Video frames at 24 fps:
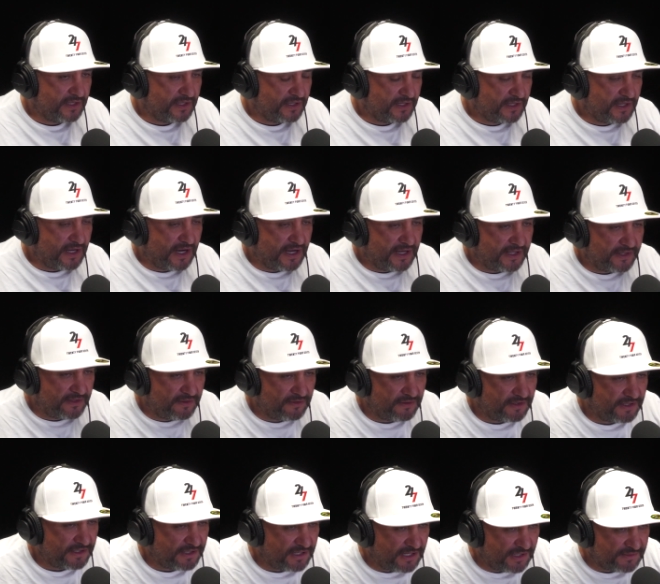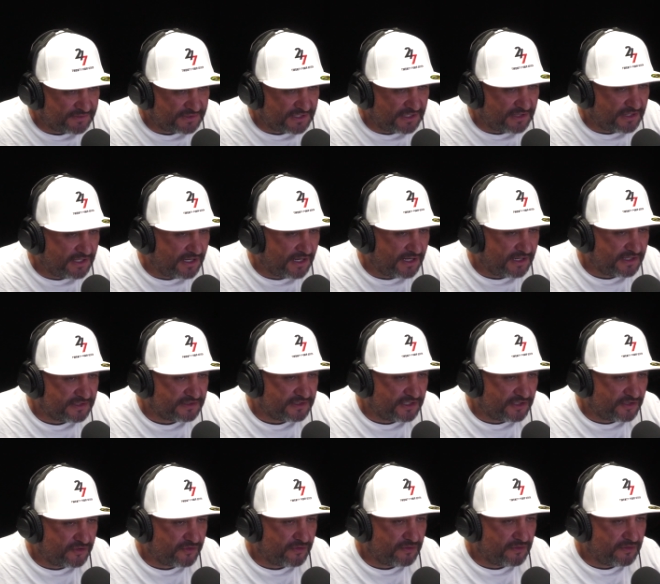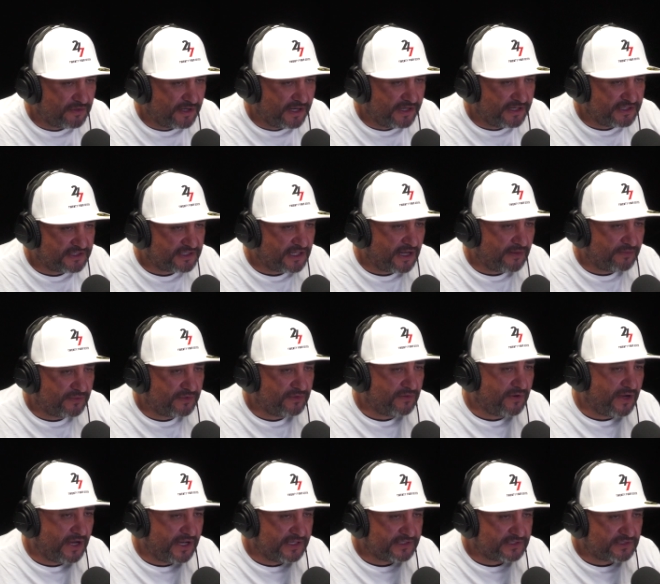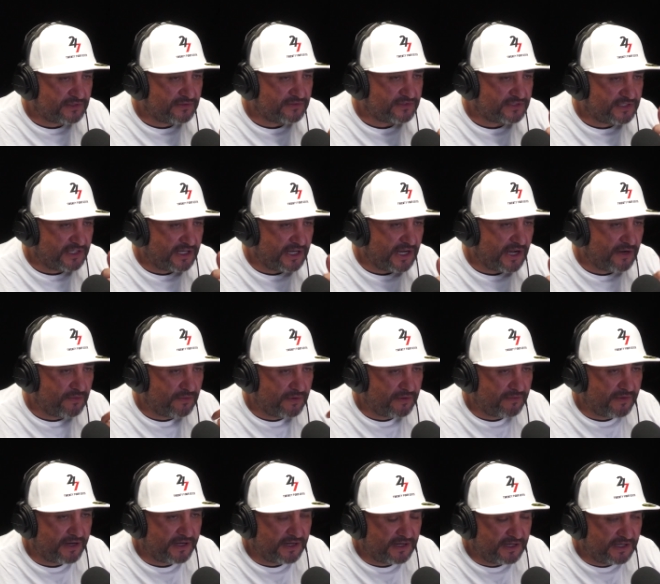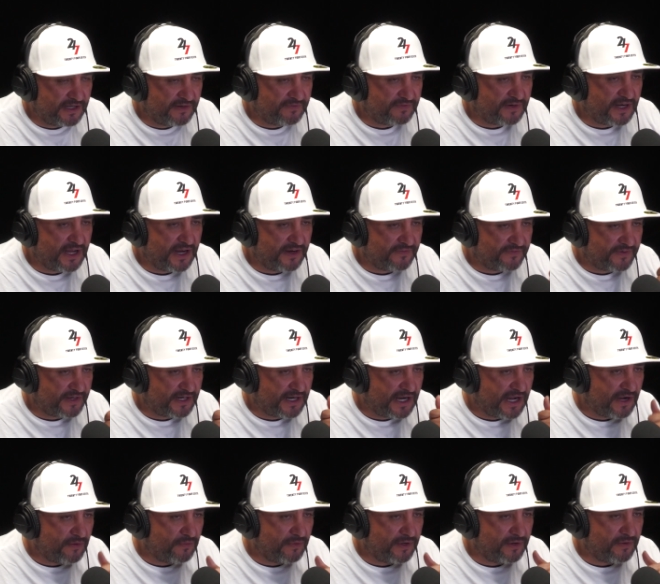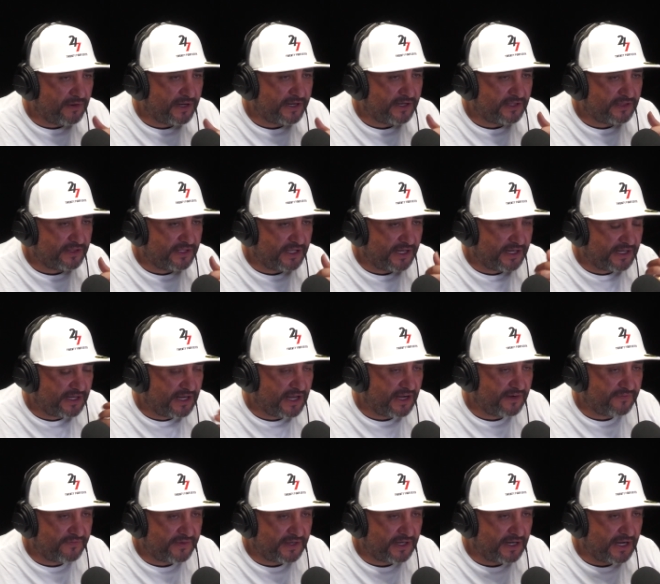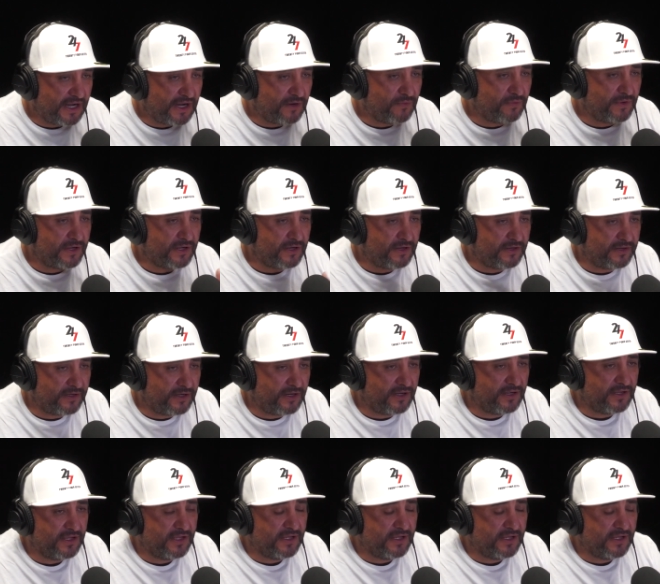God only comes and tells us the truth, and it's up to us to see how we want to live life and how we want to take life and how we're going to,